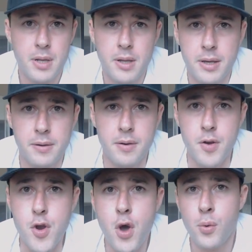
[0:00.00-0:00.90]
Like,
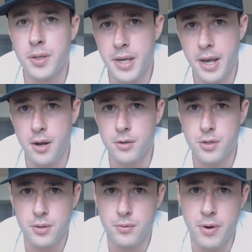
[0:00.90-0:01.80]
no one
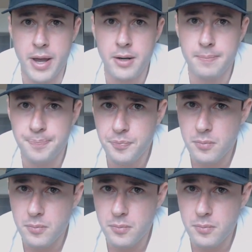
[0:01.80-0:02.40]
cares, right?